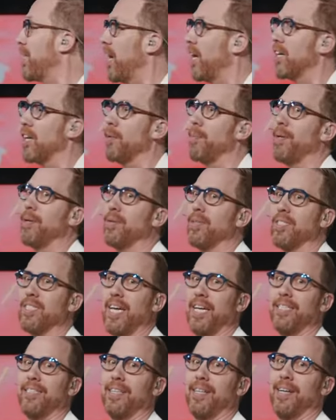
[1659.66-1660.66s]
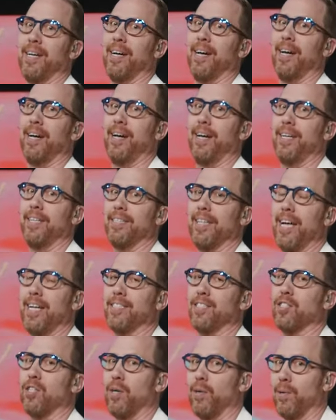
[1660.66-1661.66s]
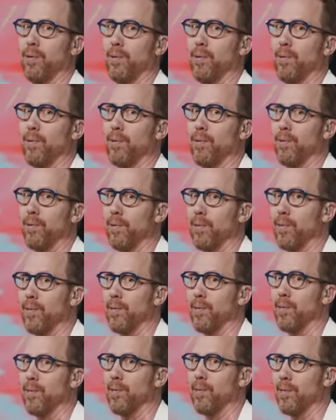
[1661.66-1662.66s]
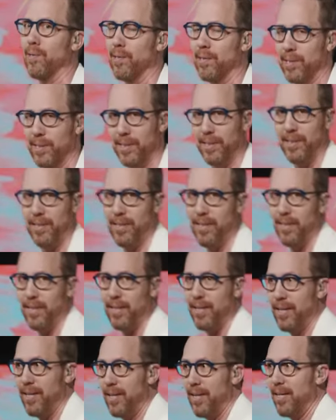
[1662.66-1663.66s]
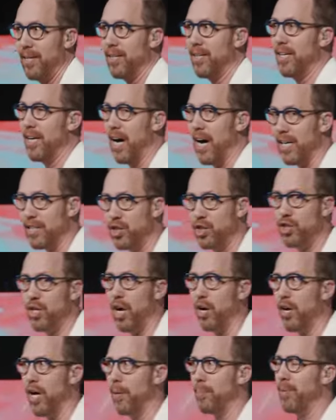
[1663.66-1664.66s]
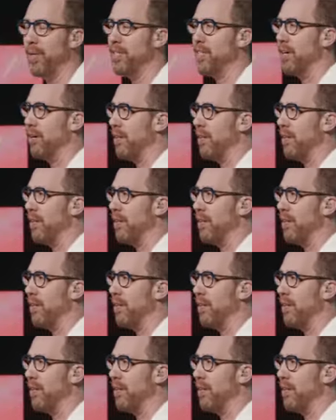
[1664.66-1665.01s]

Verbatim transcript: are going to be able to say, Dang that's cool. God showed up in your